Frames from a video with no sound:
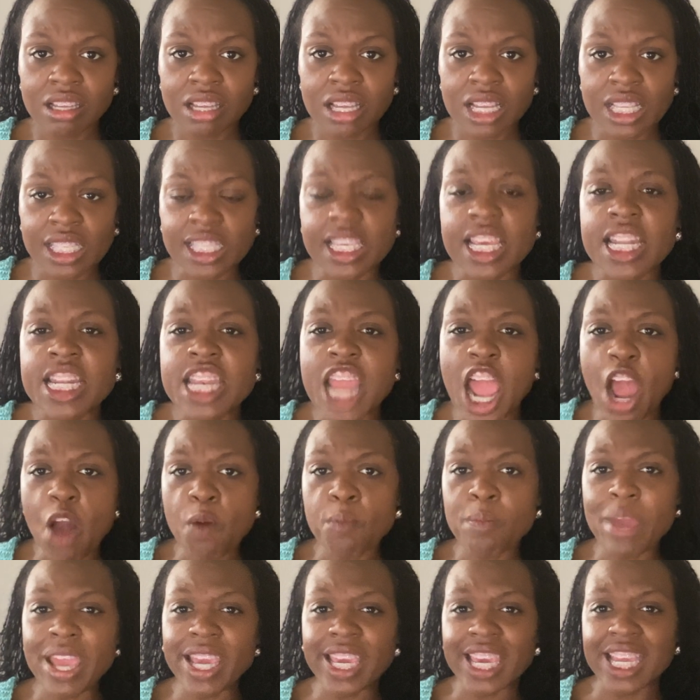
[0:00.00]
to now
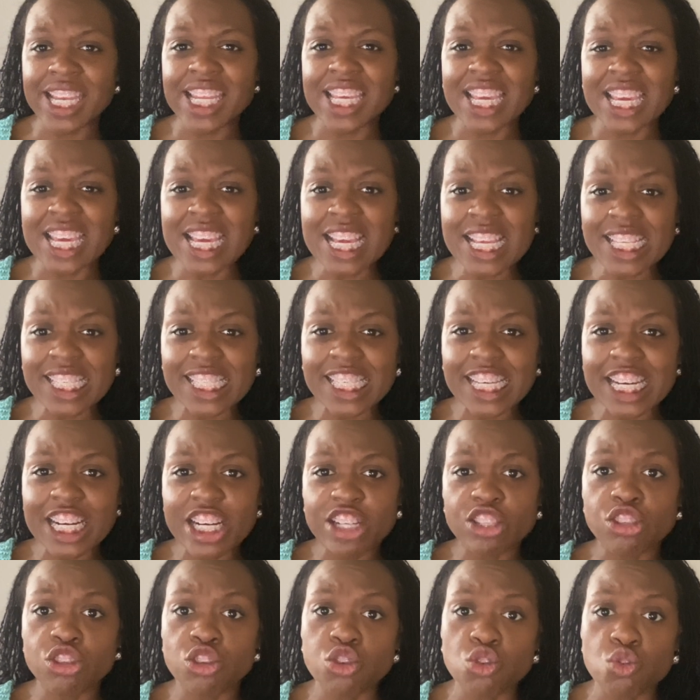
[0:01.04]
make it easier
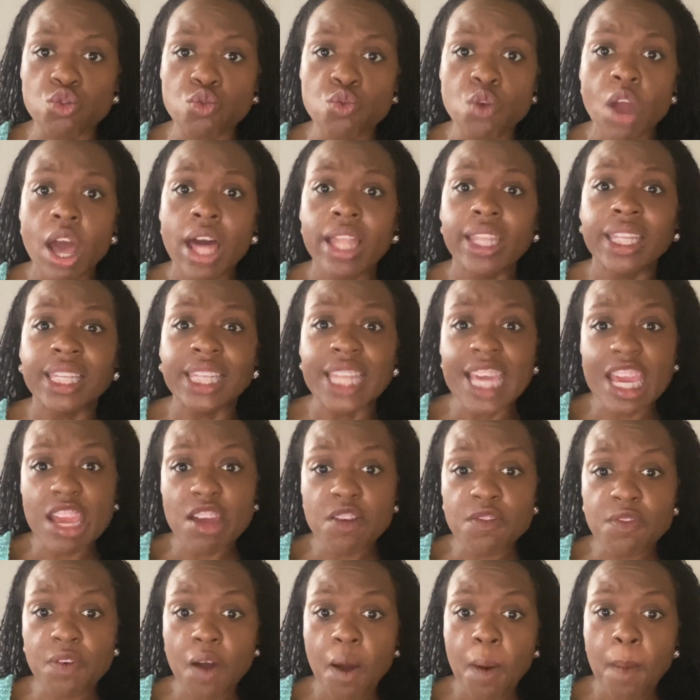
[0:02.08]
to
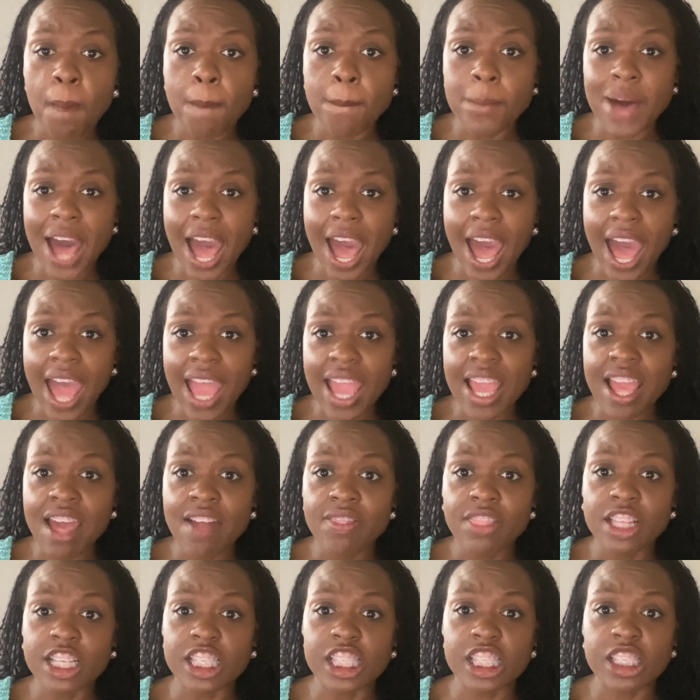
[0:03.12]
live by
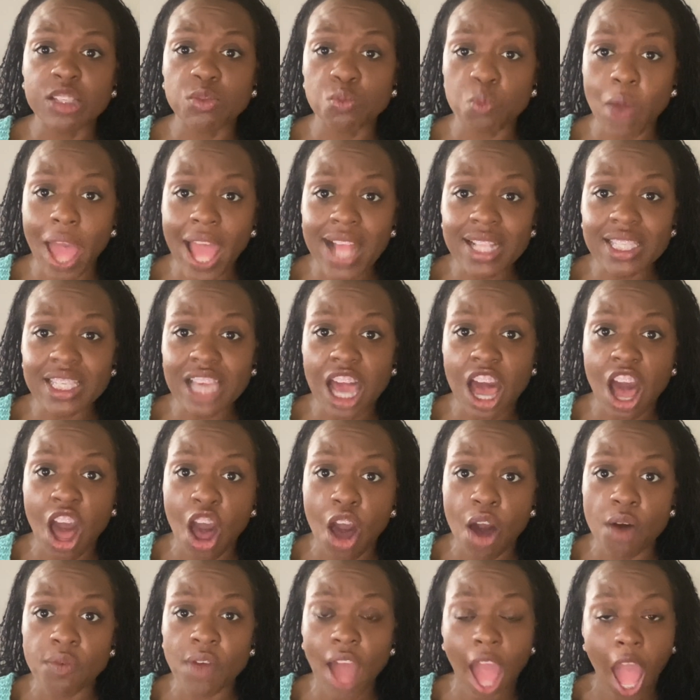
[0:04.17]
the sweat
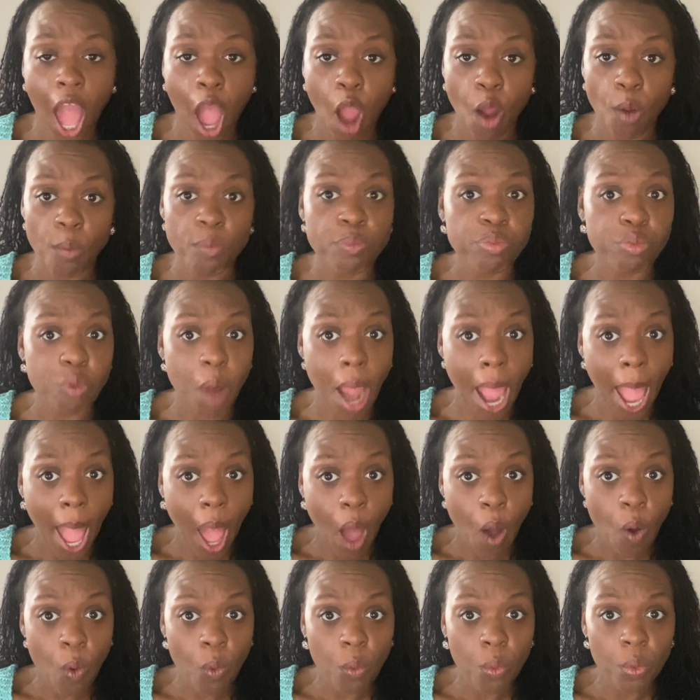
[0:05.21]
of our
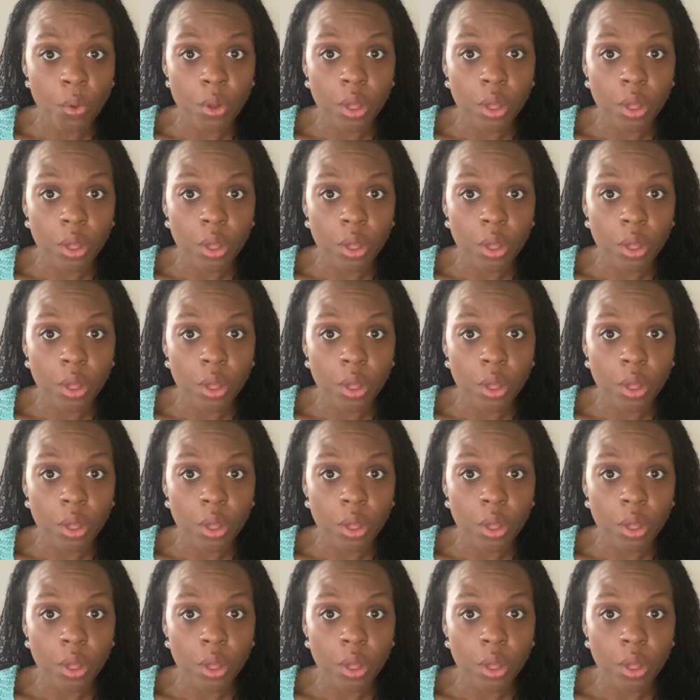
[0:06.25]
brow,